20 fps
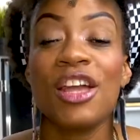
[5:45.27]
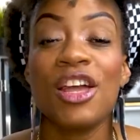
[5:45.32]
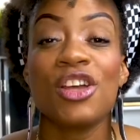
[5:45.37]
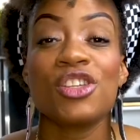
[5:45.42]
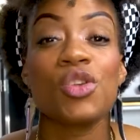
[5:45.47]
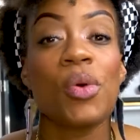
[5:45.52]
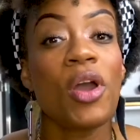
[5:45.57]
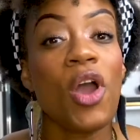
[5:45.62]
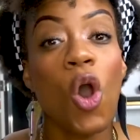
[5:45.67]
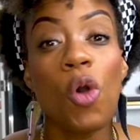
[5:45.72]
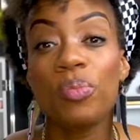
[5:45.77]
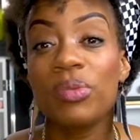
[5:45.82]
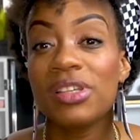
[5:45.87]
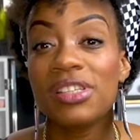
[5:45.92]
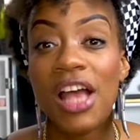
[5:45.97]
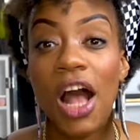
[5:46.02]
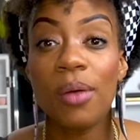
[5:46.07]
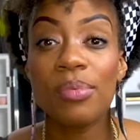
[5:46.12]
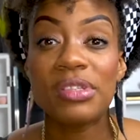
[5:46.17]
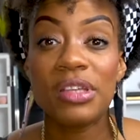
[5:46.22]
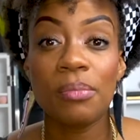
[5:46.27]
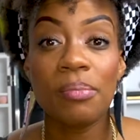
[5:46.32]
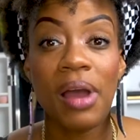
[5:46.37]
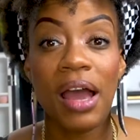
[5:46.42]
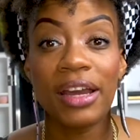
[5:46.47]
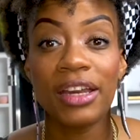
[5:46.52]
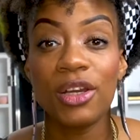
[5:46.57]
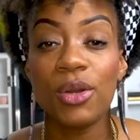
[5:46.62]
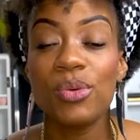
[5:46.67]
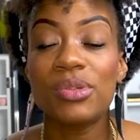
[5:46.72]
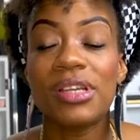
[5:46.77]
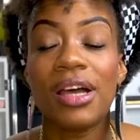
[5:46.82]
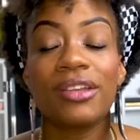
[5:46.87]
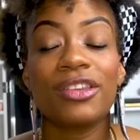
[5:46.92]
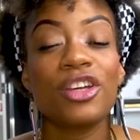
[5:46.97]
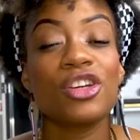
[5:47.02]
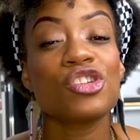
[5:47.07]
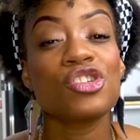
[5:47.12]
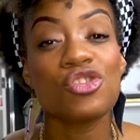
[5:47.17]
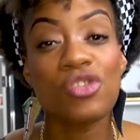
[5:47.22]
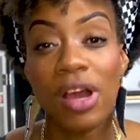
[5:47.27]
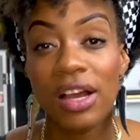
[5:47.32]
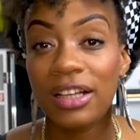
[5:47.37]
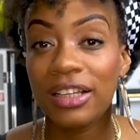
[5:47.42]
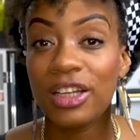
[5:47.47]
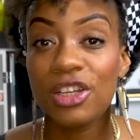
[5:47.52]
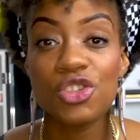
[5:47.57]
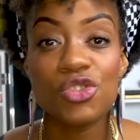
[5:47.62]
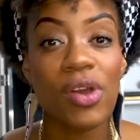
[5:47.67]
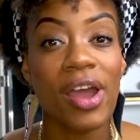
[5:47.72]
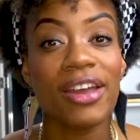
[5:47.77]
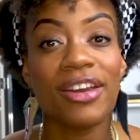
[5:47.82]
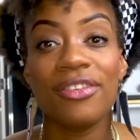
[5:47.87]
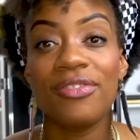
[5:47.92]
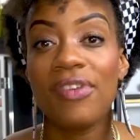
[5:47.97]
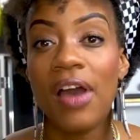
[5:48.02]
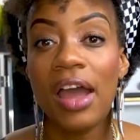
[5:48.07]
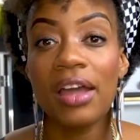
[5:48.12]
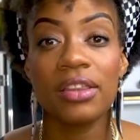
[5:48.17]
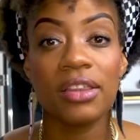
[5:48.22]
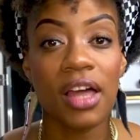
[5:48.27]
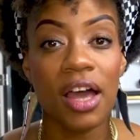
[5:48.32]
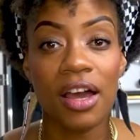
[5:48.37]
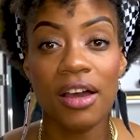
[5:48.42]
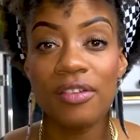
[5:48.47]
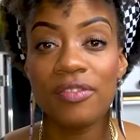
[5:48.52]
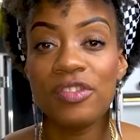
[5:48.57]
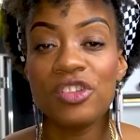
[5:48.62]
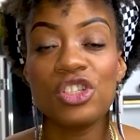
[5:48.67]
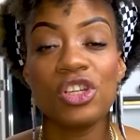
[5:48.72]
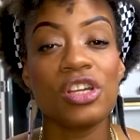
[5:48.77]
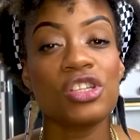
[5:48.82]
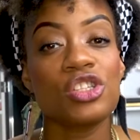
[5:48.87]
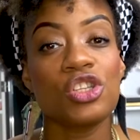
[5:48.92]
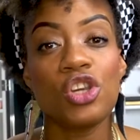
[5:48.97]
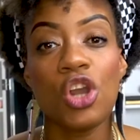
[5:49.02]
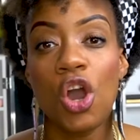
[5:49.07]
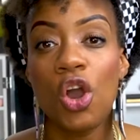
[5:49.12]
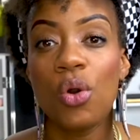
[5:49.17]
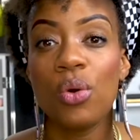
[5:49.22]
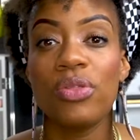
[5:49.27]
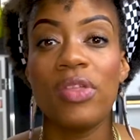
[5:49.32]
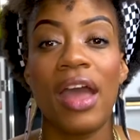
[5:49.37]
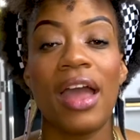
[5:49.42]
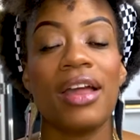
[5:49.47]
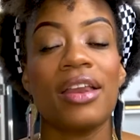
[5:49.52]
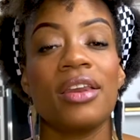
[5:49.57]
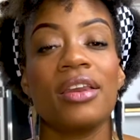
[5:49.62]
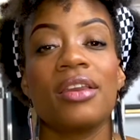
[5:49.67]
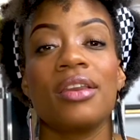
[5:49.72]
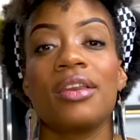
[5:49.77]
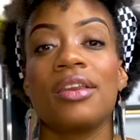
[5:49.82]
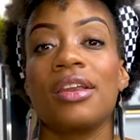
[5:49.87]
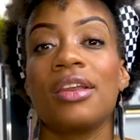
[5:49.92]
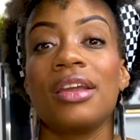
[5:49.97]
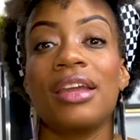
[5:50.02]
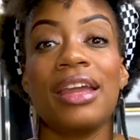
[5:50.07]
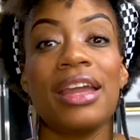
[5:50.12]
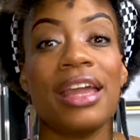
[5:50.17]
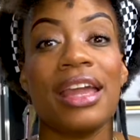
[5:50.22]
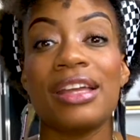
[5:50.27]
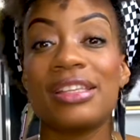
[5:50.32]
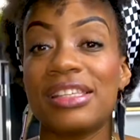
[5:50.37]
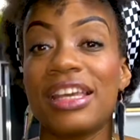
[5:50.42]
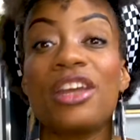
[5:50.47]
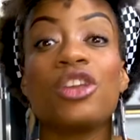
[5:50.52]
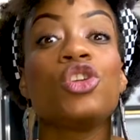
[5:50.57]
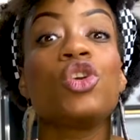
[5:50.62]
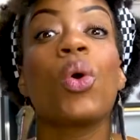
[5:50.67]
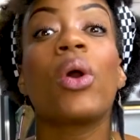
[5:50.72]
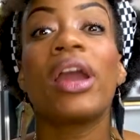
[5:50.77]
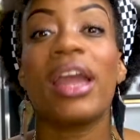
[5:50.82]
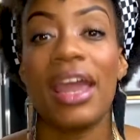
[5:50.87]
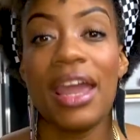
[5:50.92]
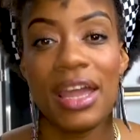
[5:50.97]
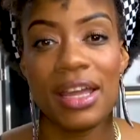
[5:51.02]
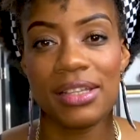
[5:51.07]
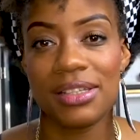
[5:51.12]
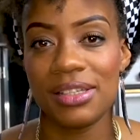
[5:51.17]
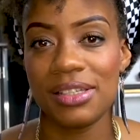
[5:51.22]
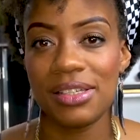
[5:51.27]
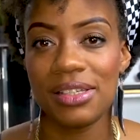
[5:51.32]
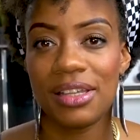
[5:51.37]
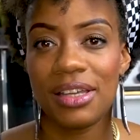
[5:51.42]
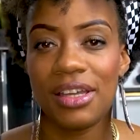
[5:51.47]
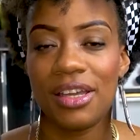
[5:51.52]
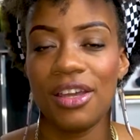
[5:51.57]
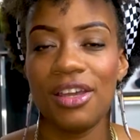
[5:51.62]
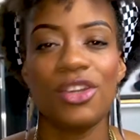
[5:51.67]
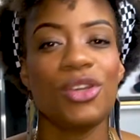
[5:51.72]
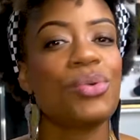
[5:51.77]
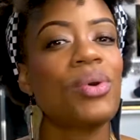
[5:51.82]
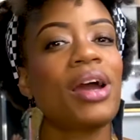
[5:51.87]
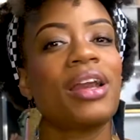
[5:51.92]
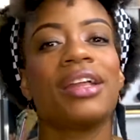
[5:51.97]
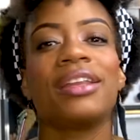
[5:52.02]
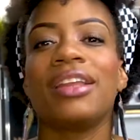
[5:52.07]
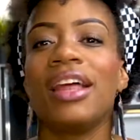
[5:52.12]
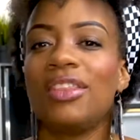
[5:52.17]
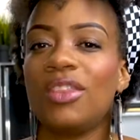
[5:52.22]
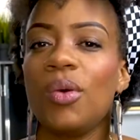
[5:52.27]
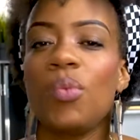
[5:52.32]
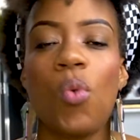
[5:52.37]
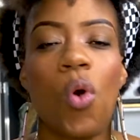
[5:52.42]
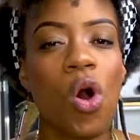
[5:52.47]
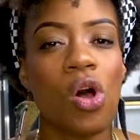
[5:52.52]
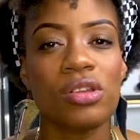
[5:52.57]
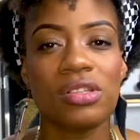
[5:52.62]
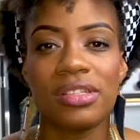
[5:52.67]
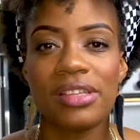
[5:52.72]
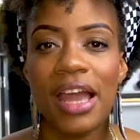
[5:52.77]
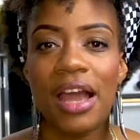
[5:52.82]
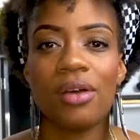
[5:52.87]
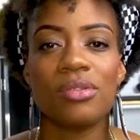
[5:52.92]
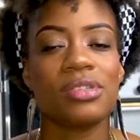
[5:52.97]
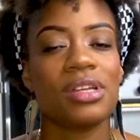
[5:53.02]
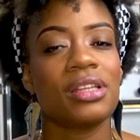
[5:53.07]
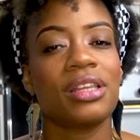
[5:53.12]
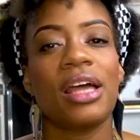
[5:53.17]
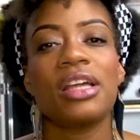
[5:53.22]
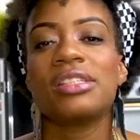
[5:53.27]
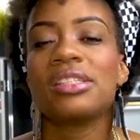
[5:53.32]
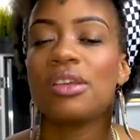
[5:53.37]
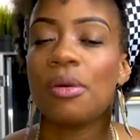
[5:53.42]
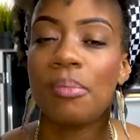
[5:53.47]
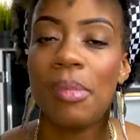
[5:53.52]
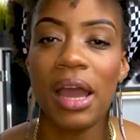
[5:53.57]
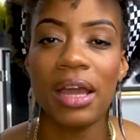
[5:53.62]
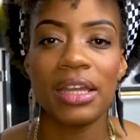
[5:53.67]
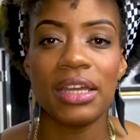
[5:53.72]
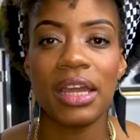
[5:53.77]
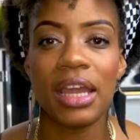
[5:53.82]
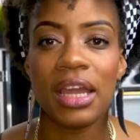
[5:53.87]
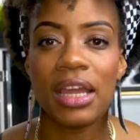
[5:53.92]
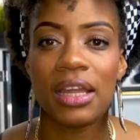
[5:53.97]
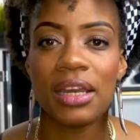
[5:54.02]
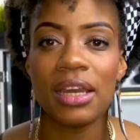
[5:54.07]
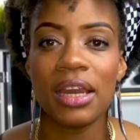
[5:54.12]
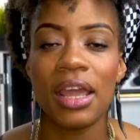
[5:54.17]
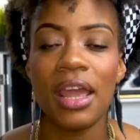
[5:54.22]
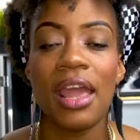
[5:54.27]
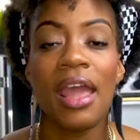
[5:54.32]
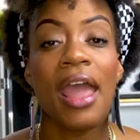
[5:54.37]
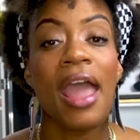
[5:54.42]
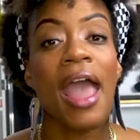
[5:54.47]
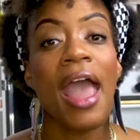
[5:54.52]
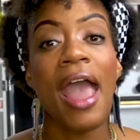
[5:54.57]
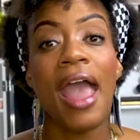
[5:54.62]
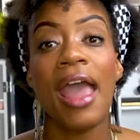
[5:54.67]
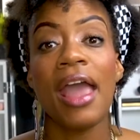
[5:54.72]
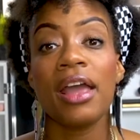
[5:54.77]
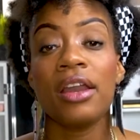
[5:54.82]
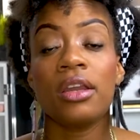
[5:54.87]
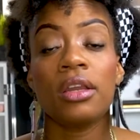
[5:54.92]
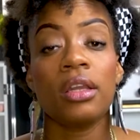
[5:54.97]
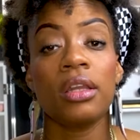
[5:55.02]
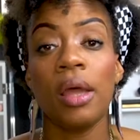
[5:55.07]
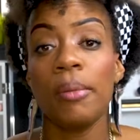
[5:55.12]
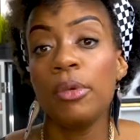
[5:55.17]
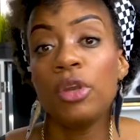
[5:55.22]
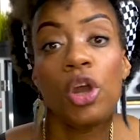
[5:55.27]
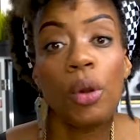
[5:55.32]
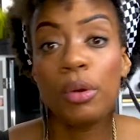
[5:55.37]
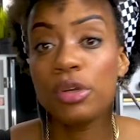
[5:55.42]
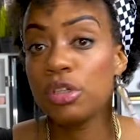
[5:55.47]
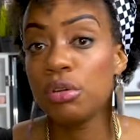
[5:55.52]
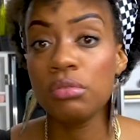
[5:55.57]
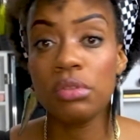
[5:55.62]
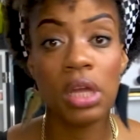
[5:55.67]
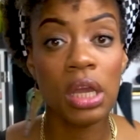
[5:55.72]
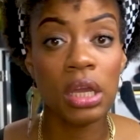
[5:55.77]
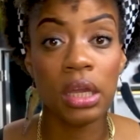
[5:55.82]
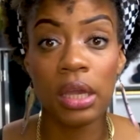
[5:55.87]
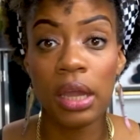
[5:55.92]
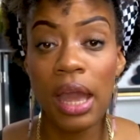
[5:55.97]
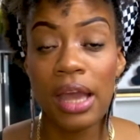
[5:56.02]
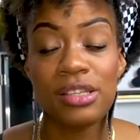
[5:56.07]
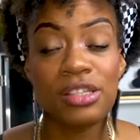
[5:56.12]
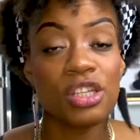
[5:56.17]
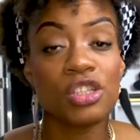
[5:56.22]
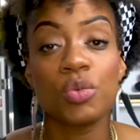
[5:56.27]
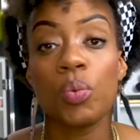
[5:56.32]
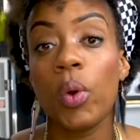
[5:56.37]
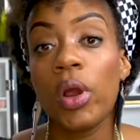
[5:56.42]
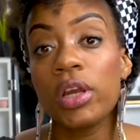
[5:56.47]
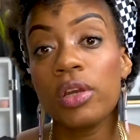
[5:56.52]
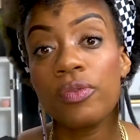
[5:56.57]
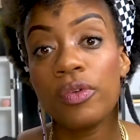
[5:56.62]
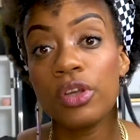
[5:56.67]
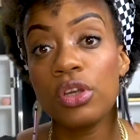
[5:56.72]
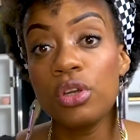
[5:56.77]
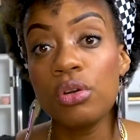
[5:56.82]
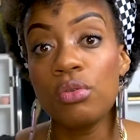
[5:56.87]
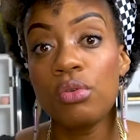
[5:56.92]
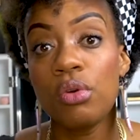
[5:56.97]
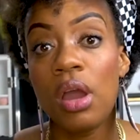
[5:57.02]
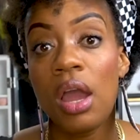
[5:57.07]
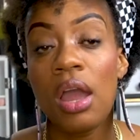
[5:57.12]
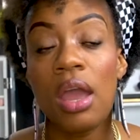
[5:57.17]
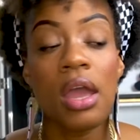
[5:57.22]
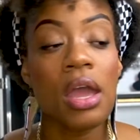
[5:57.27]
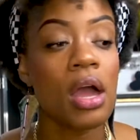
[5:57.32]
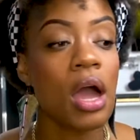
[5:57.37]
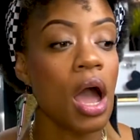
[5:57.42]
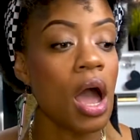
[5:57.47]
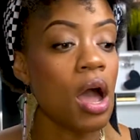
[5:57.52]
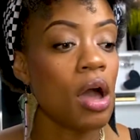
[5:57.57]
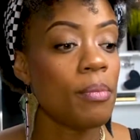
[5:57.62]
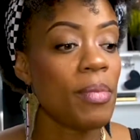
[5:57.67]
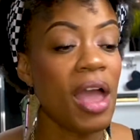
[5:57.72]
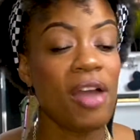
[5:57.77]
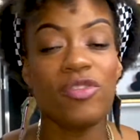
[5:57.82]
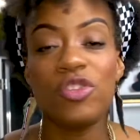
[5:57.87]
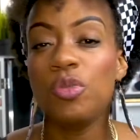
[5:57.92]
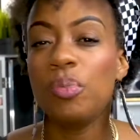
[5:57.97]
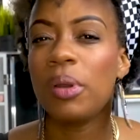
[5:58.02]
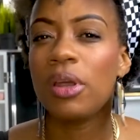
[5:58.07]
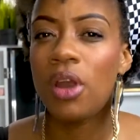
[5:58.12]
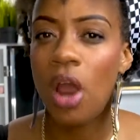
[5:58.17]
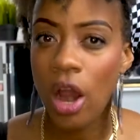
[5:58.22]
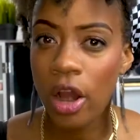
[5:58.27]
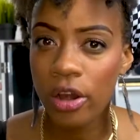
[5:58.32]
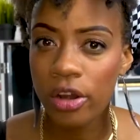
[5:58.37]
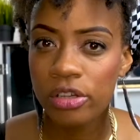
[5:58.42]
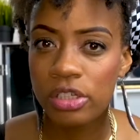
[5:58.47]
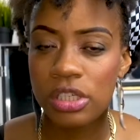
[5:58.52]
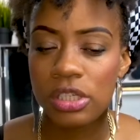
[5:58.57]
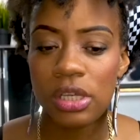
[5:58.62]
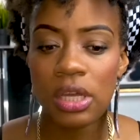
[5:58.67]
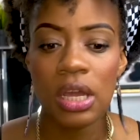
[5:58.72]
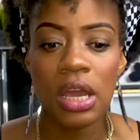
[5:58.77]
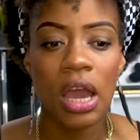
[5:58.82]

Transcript: So I hope this helps somebody who's out there struggling, trying to find love. Just know that it's in your hands. You got to let the walls down to let somebody in. And let me know what you think. Has this worked for you? Um, have you been hurt?